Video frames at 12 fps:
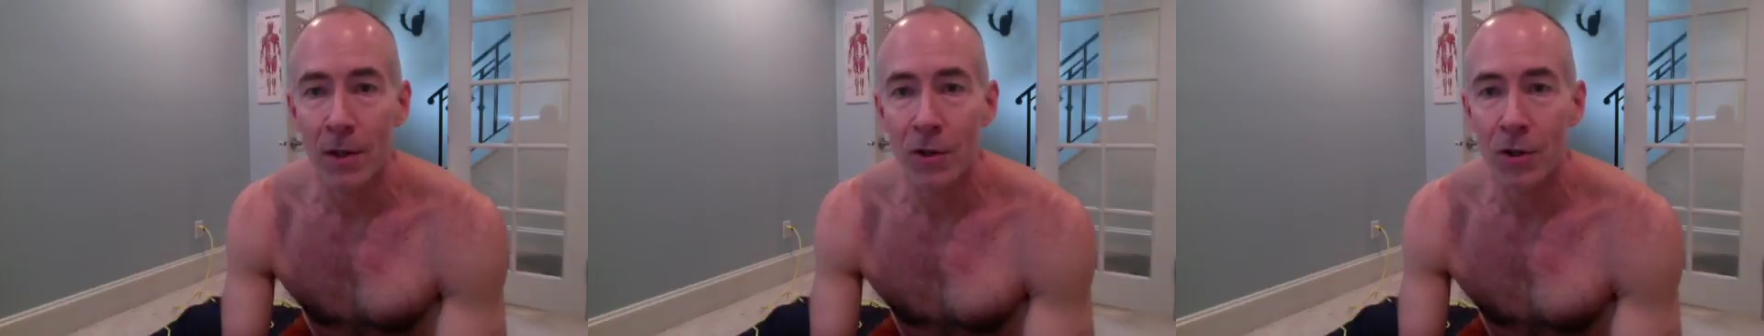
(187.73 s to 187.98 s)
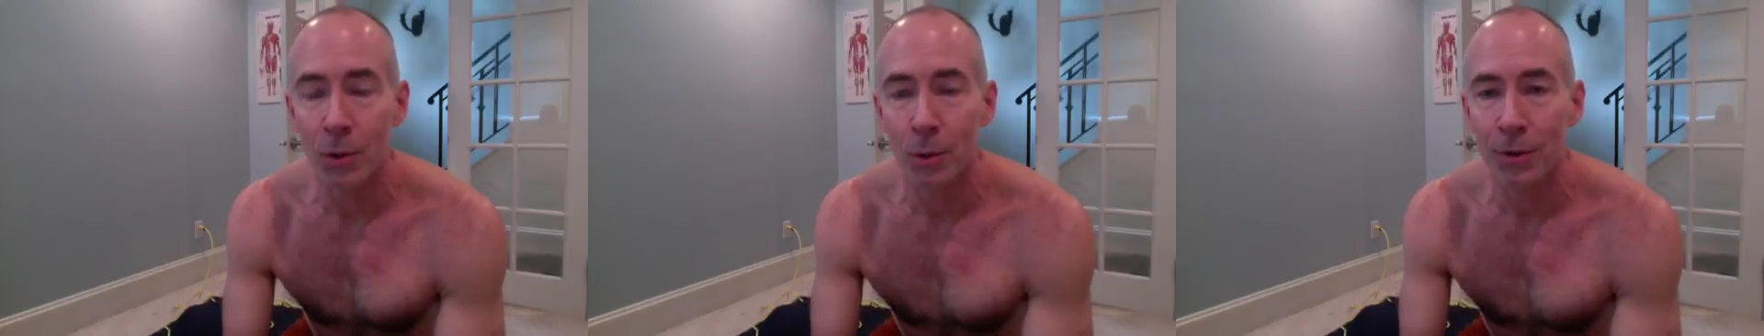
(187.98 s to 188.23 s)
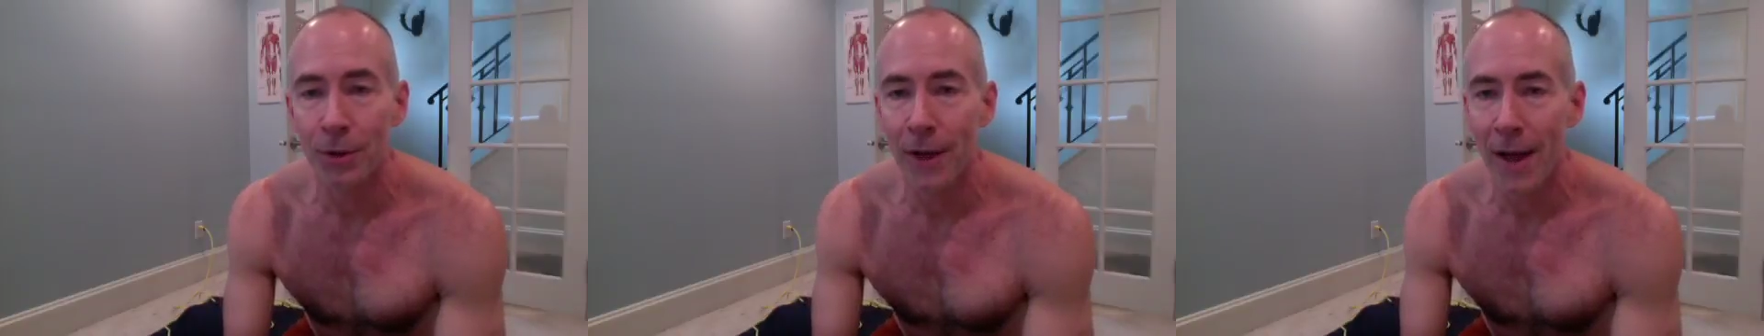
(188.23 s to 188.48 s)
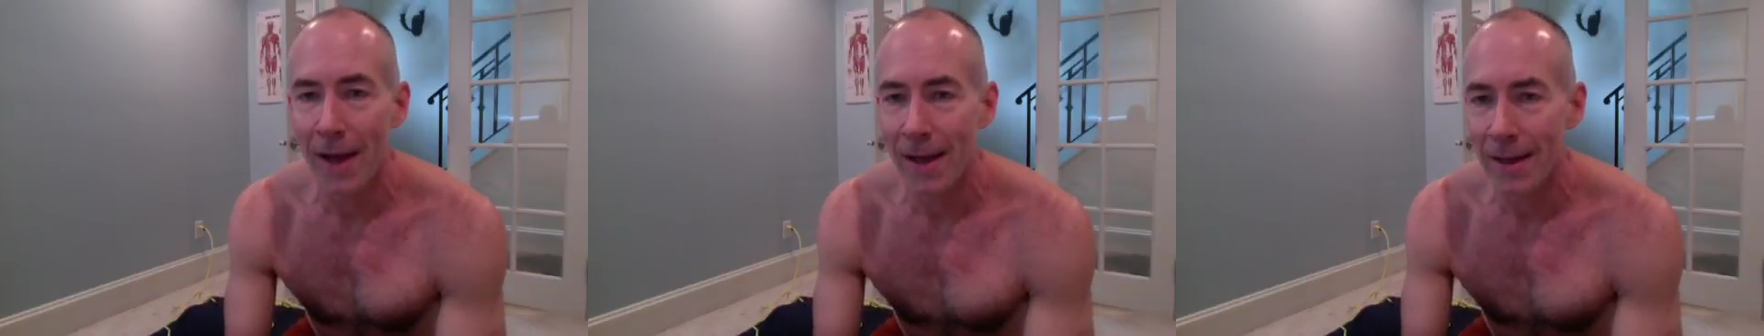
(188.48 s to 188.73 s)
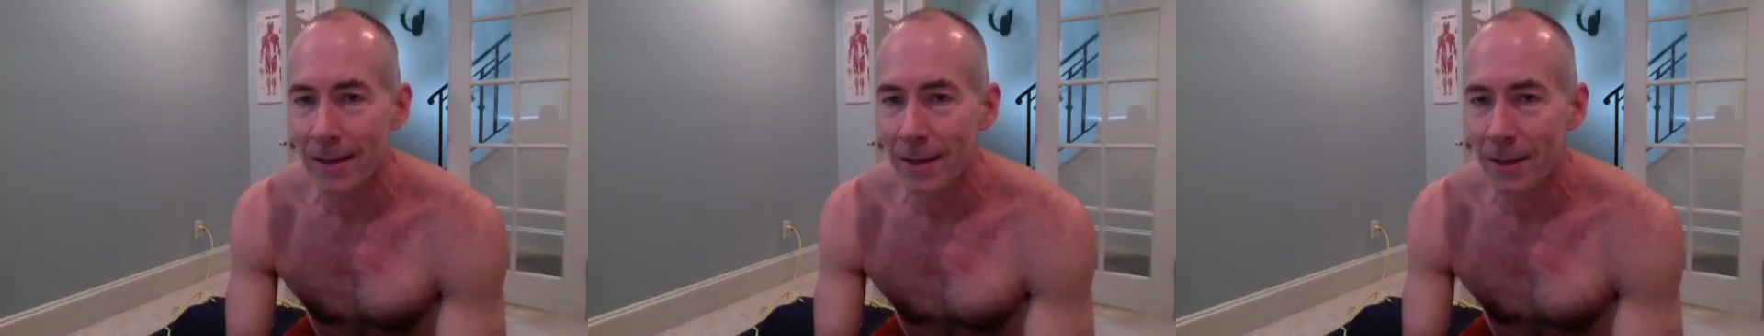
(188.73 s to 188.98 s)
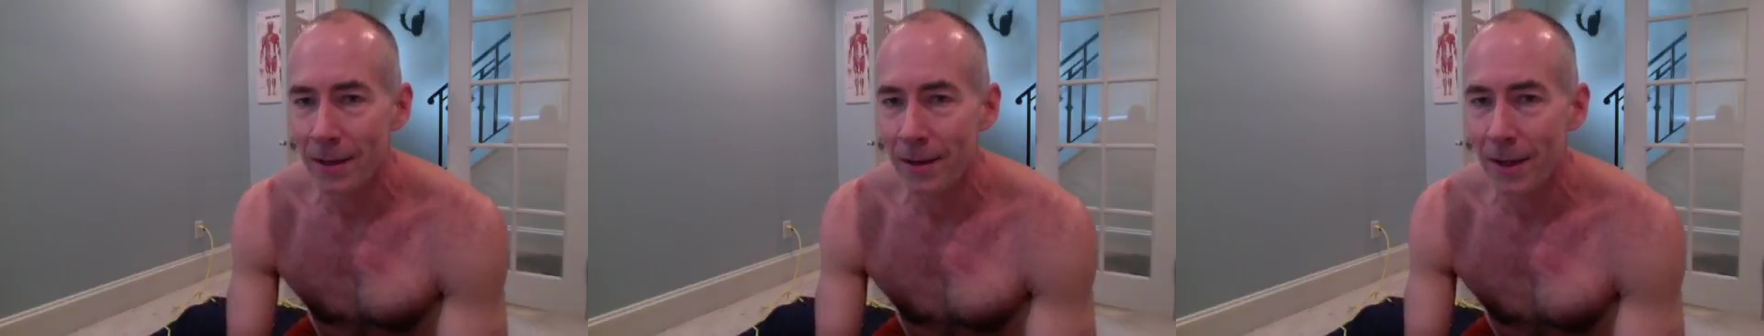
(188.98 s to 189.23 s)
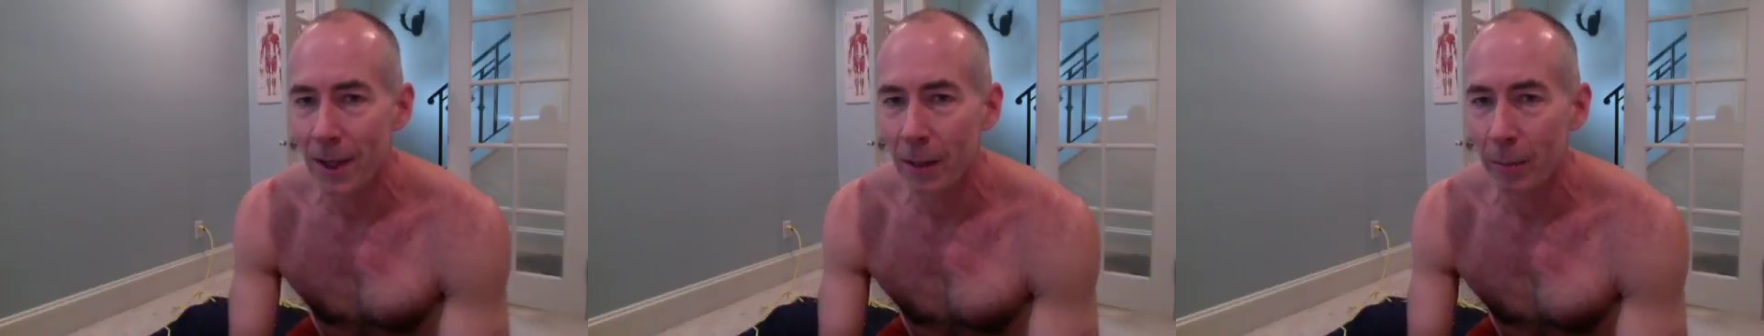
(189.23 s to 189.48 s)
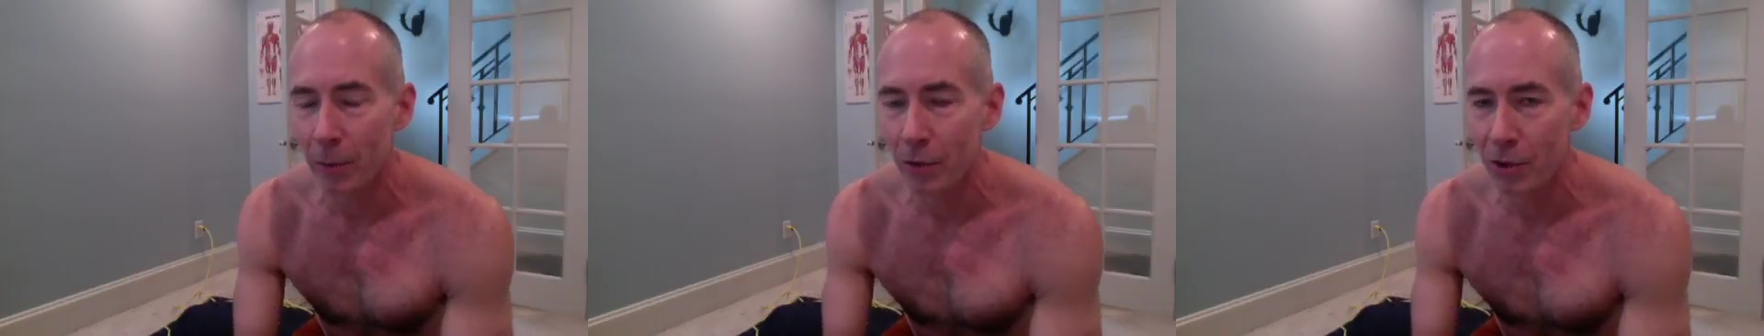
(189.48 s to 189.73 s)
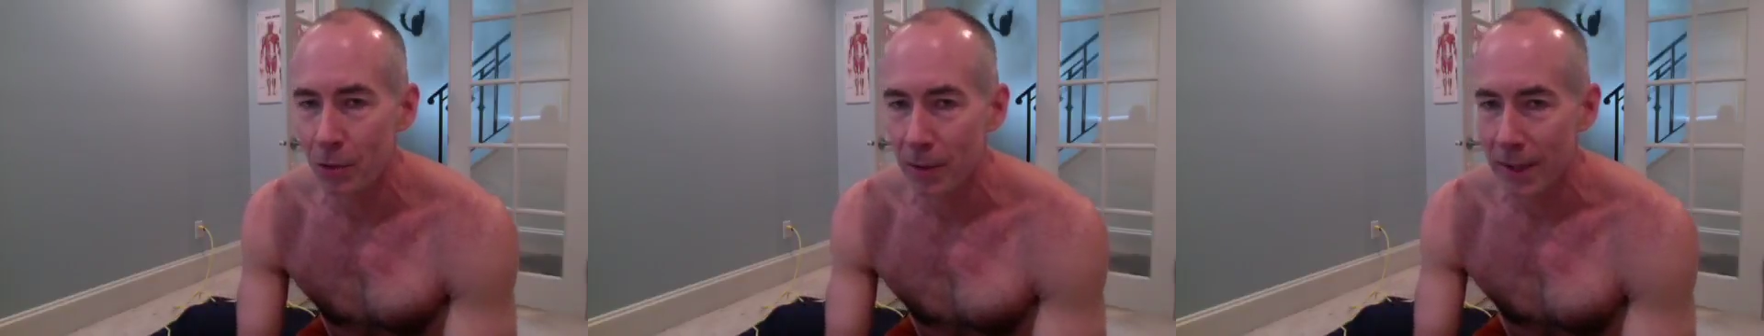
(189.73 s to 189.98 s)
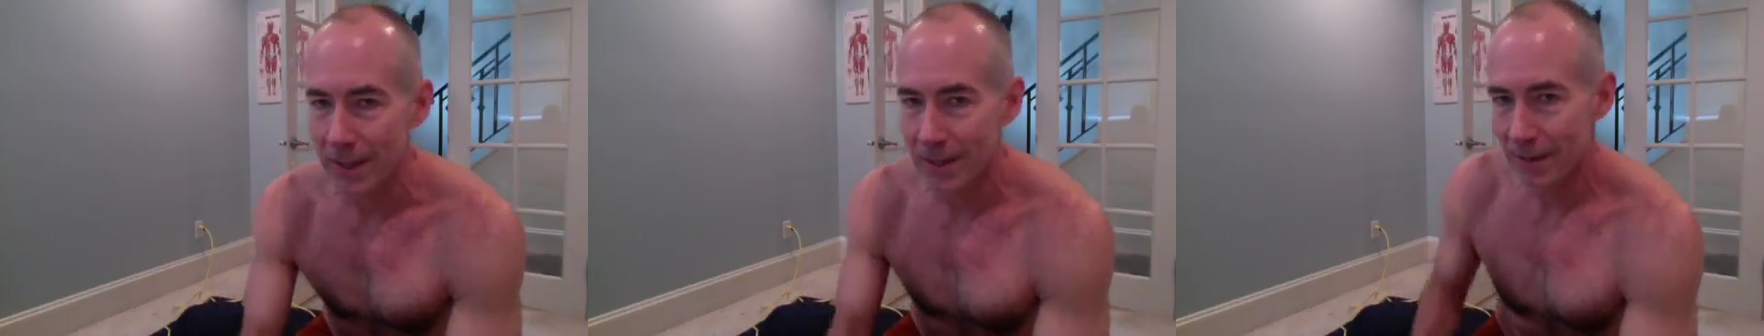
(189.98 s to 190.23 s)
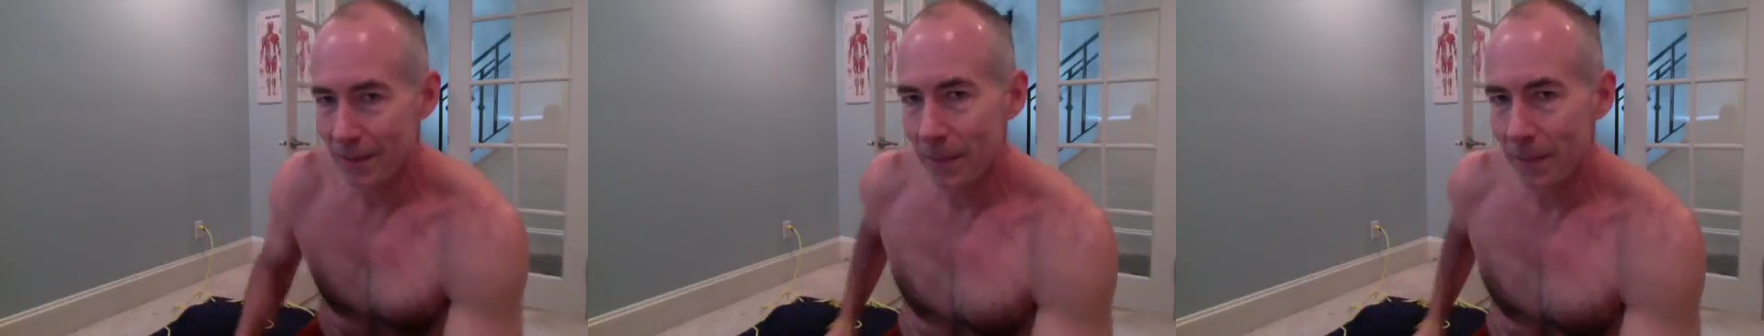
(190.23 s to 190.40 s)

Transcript: shoulder and the elbow joint.